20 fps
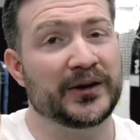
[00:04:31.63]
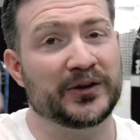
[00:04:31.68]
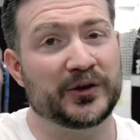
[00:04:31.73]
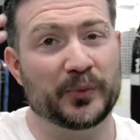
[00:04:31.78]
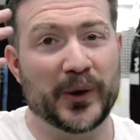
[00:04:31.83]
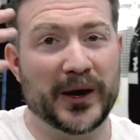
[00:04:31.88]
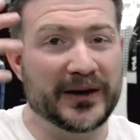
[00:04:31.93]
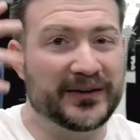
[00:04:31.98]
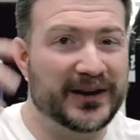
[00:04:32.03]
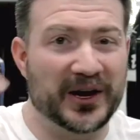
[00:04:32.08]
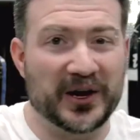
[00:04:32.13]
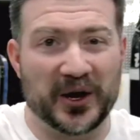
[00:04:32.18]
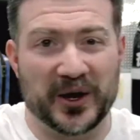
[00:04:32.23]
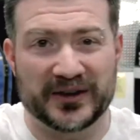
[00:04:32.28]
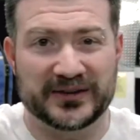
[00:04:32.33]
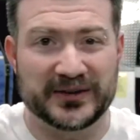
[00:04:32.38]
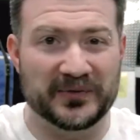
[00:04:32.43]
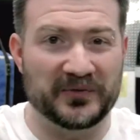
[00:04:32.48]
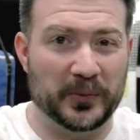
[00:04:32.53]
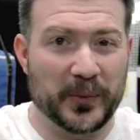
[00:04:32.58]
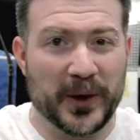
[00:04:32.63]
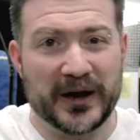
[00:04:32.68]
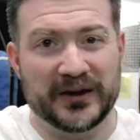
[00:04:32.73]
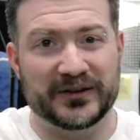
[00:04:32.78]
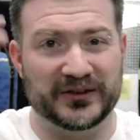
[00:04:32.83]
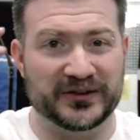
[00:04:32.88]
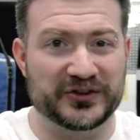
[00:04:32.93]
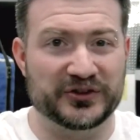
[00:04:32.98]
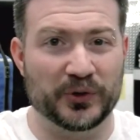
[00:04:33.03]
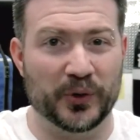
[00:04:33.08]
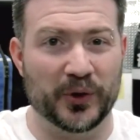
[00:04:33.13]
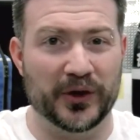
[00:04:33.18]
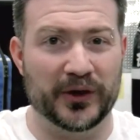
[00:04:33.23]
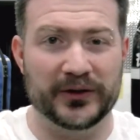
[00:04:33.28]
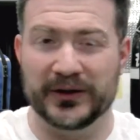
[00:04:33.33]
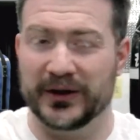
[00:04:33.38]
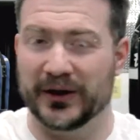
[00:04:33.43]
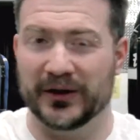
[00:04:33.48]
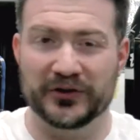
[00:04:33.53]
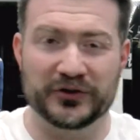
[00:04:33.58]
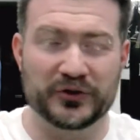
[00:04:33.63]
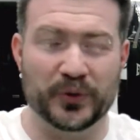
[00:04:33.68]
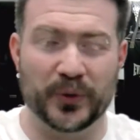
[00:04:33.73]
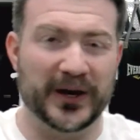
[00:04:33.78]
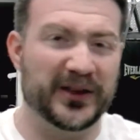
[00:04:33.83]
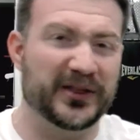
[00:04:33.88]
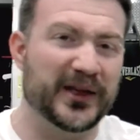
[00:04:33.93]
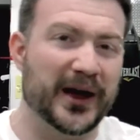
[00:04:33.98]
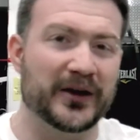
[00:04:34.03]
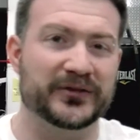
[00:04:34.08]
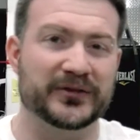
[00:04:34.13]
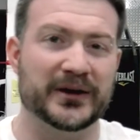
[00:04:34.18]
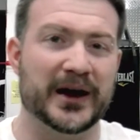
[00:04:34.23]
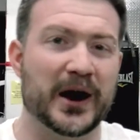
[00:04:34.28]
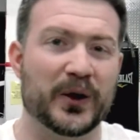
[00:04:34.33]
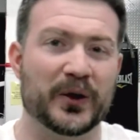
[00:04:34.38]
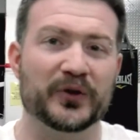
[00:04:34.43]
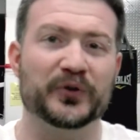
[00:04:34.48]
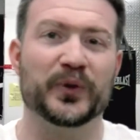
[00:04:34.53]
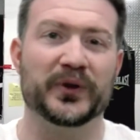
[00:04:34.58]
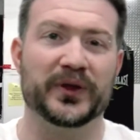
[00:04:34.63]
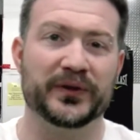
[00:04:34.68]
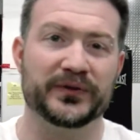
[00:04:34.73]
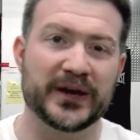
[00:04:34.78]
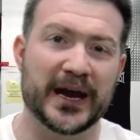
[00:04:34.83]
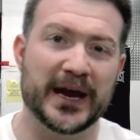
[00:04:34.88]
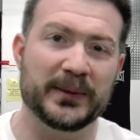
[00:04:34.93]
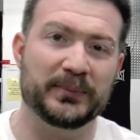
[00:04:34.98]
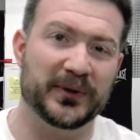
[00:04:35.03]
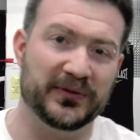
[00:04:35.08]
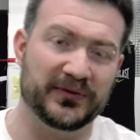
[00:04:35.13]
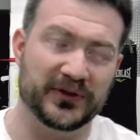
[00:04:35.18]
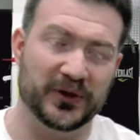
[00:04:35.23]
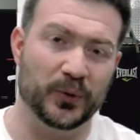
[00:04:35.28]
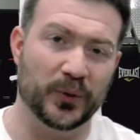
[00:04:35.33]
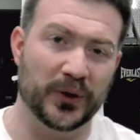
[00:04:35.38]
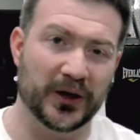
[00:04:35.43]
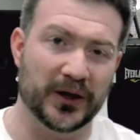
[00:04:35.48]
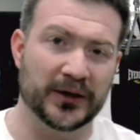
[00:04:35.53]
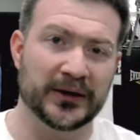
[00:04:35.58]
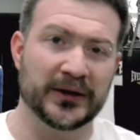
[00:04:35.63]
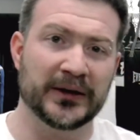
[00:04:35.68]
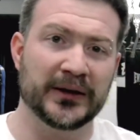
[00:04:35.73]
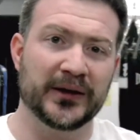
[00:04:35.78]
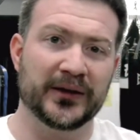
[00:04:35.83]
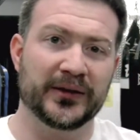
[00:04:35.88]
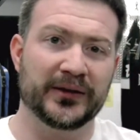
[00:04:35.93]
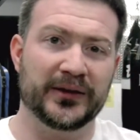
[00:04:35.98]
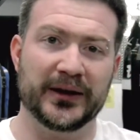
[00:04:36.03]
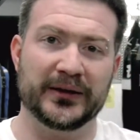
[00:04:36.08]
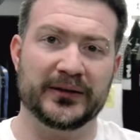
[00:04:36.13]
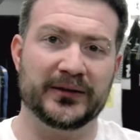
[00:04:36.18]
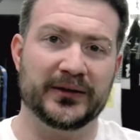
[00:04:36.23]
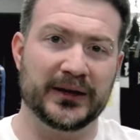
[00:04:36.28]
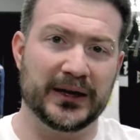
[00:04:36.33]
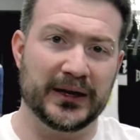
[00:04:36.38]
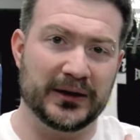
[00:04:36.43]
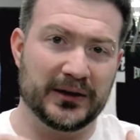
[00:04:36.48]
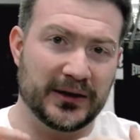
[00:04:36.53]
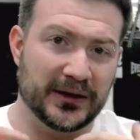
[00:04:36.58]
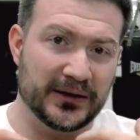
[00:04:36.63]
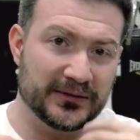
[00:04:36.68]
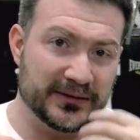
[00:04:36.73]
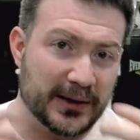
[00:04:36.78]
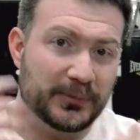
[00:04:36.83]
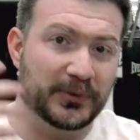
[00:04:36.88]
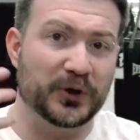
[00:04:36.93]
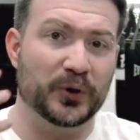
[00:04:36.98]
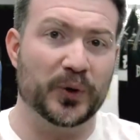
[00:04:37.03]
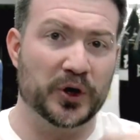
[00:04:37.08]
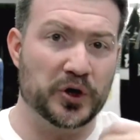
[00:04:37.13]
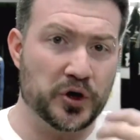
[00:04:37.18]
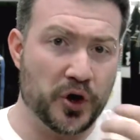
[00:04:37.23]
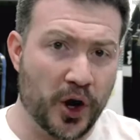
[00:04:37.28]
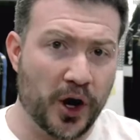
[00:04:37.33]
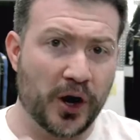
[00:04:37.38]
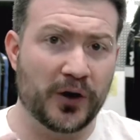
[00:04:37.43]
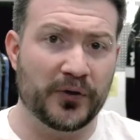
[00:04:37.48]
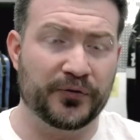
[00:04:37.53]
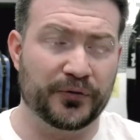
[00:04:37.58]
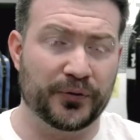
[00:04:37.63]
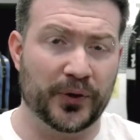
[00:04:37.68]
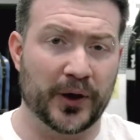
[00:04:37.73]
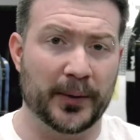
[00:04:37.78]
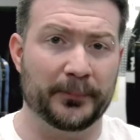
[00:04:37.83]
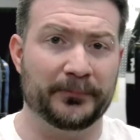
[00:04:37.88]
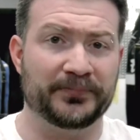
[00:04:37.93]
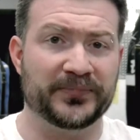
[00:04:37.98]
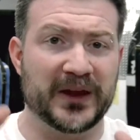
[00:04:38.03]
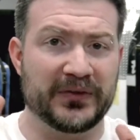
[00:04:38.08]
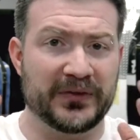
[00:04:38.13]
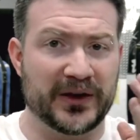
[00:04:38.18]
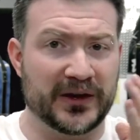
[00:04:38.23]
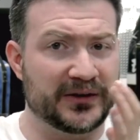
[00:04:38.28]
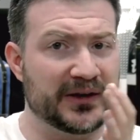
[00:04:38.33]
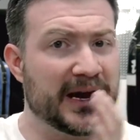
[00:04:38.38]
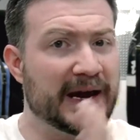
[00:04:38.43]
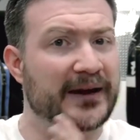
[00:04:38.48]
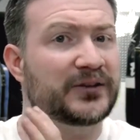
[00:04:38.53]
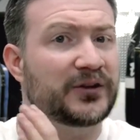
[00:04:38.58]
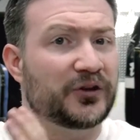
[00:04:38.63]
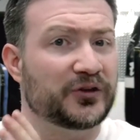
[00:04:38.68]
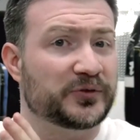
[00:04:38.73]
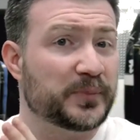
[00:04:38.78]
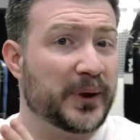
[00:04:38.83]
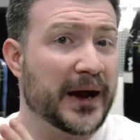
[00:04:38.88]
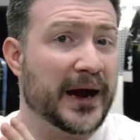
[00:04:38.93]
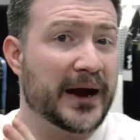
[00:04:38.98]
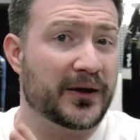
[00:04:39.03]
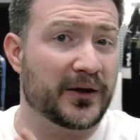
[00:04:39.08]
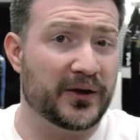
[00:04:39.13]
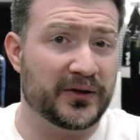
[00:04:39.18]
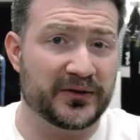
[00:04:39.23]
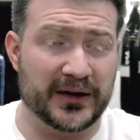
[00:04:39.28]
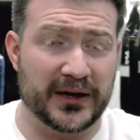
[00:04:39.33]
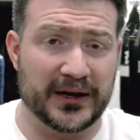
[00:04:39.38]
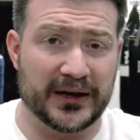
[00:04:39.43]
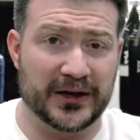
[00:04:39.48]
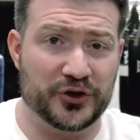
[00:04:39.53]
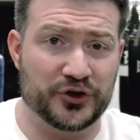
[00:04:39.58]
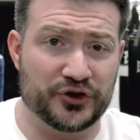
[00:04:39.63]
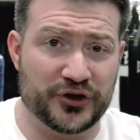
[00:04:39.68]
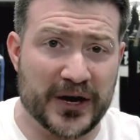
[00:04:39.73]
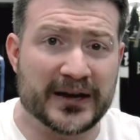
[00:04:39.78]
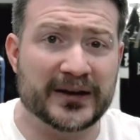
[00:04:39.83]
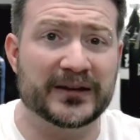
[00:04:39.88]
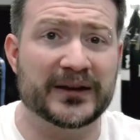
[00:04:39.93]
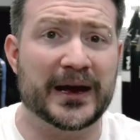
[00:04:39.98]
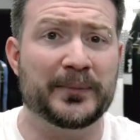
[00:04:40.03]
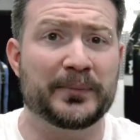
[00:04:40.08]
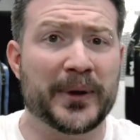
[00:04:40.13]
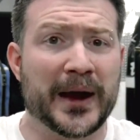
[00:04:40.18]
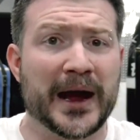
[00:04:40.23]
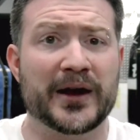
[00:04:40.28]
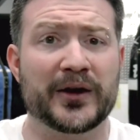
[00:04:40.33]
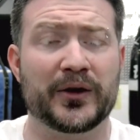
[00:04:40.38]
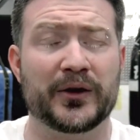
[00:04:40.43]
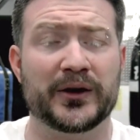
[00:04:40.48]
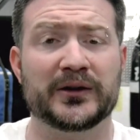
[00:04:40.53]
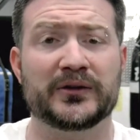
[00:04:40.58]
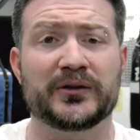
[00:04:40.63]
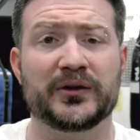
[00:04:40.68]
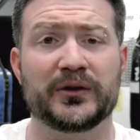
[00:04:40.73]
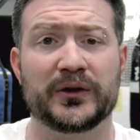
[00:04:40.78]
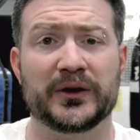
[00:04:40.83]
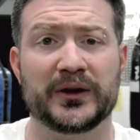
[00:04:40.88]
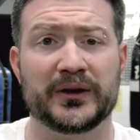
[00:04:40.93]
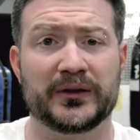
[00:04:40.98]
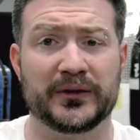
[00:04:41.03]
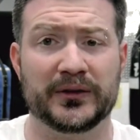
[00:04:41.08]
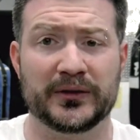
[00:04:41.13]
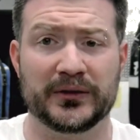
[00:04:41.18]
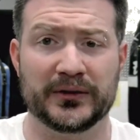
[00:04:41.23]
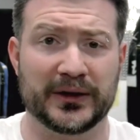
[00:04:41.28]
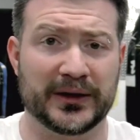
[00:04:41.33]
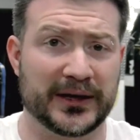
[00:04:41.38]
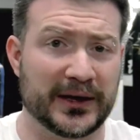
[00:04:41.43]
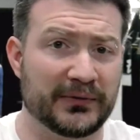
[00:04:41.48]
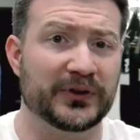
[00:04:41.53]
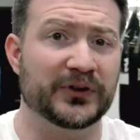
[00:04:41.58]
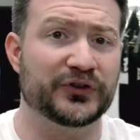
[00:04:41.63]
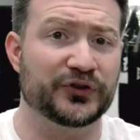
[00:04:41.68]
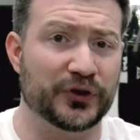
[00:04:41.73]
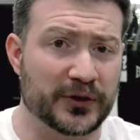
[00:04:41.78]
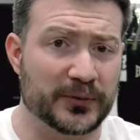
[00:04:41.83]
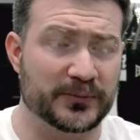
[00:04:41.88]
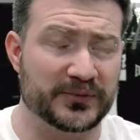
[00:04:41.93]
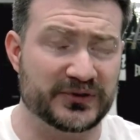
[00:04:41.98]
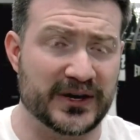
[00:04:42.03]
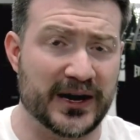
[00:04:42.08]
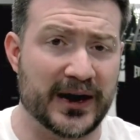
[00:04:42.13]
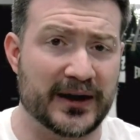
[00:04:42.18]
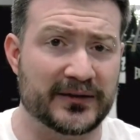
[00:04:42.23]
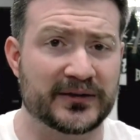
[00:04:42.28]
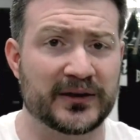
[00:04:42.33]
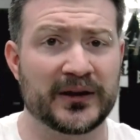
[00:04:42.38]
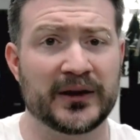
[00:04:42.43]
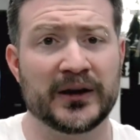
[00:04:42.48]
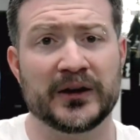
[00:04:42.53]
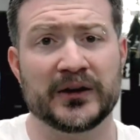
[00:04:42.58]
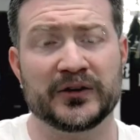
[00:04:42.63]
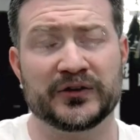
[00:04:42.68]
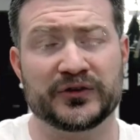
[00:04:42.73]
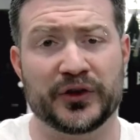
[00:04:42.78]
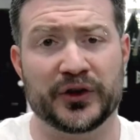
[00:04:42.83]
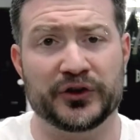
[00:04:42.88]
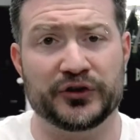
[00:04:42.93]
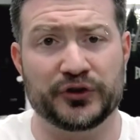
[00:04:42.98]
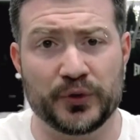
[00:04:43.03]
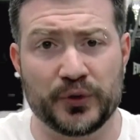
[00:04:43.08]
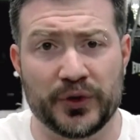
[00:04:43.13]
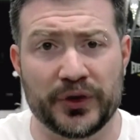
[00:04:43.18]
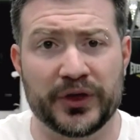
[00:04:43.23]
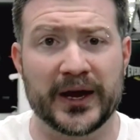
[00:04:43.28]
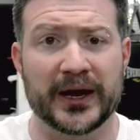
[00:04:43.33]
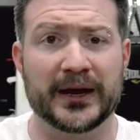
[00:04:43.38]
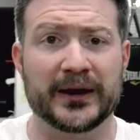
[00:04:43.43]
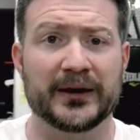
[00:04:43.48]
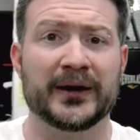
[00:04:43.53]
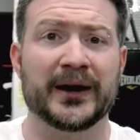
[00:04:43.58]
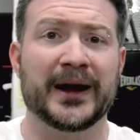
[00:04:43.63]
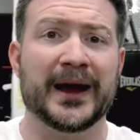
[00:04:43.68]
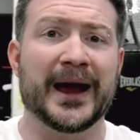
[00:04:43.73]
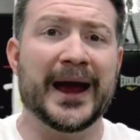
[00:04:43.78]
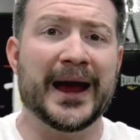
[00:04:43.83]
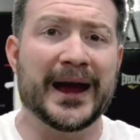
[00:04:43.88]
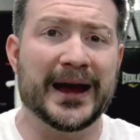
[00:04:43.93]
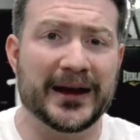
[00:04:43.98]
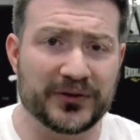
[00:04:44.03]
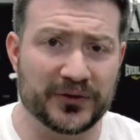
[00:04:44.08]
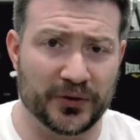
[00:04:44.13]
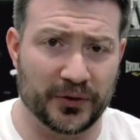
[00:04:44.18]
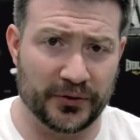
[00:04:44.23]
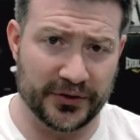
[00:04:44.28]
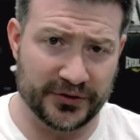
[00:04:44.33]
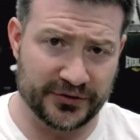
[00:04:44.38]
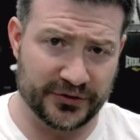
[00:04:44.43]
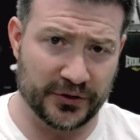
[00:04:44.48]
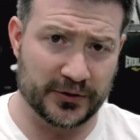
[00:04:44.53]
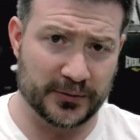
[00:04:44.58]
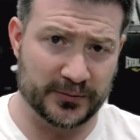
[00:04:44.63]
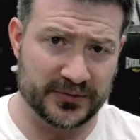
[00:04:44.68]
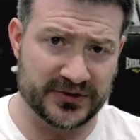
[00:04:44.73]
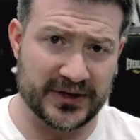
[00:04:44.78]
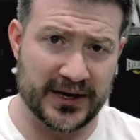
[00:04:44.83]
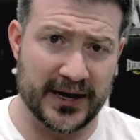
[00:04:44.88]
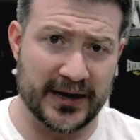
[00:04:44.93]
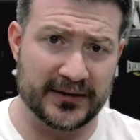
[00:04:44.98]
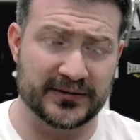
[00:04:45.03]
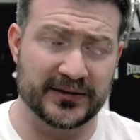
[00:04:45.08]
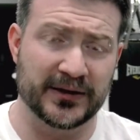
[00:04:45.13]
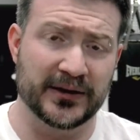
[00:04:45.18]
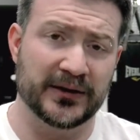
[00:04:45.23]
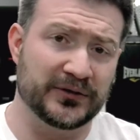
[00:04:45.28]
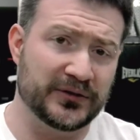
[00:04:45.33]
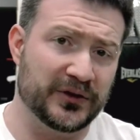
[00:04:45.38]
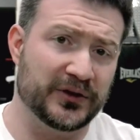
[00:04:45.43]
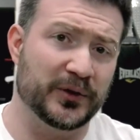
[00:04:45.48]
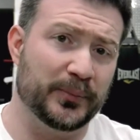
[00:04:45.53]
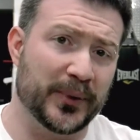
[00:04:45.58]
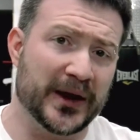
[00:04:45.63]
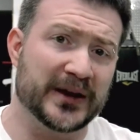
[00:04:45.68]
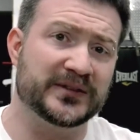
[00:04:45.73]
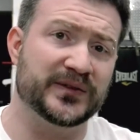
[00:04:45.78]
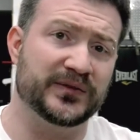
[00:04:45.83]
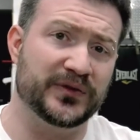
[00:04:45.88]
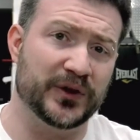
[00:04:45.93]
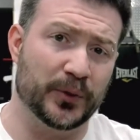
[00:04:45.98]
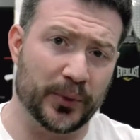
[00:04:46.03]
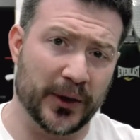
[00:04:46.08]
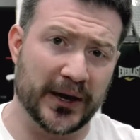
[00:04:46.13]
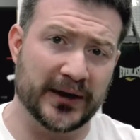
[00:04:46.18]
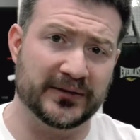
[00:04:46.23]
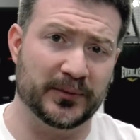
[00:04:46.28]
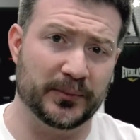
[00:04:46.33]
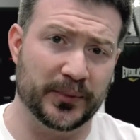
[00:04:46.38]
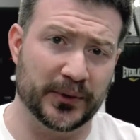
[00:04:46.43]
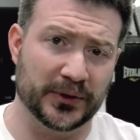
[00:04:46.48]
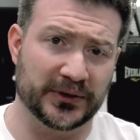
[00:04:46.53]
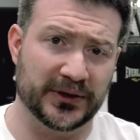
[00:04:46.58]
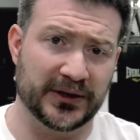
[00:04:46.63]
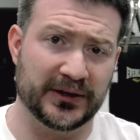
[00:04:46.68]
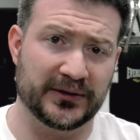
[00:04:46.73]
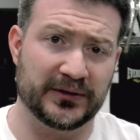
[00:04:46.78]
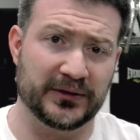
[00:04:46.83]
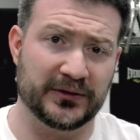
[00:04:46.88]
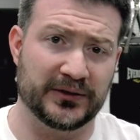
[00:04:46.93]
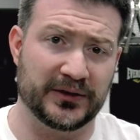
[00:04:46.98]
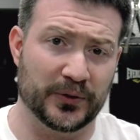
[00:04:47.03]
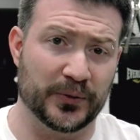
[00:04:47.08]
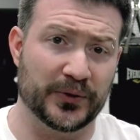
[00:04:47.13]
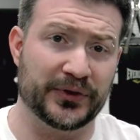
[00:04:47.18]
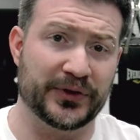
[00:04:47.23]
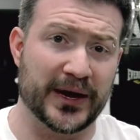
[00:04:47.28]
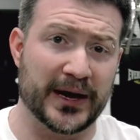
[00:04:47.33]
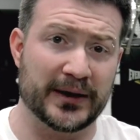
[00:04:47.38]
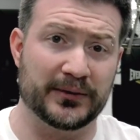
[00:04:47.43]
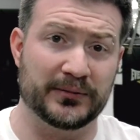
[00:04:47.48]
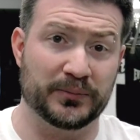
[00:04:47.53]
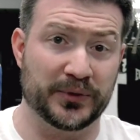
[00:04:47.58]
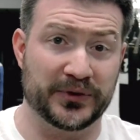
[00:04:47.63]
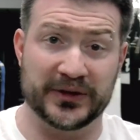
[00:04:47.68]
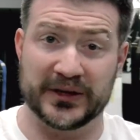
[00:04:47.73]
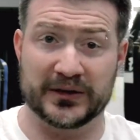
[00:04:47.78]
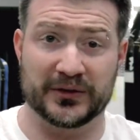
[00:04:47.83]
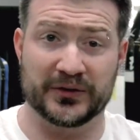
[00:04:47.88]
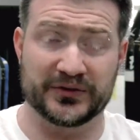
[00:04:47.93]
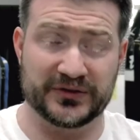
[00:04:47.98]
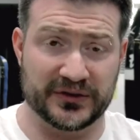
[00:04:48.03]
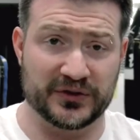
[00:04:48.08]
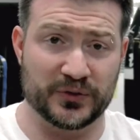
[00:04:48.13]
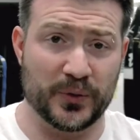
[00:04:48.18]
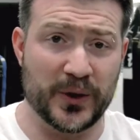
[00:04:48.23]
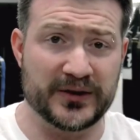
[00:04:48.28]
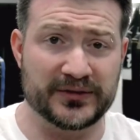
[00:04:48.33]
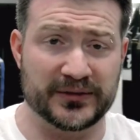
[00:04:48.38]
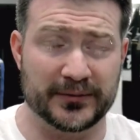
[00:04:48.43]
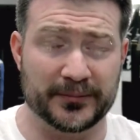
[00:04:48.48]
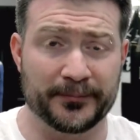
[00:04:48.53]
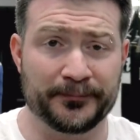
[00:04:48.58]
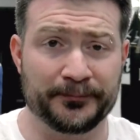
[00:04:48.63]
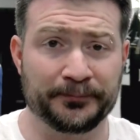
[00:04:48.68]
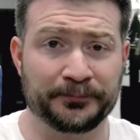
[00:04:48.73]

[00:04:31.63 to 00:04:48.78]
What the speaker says: Your brain's got all this information stored, you know, 20,000 hours worth of tape, if you will, that it is able to recall from and then take those patterns and inject that pattern into the given circumstance so that you then handle the circumstance to the best of your brain's ability to deal with that particular situation.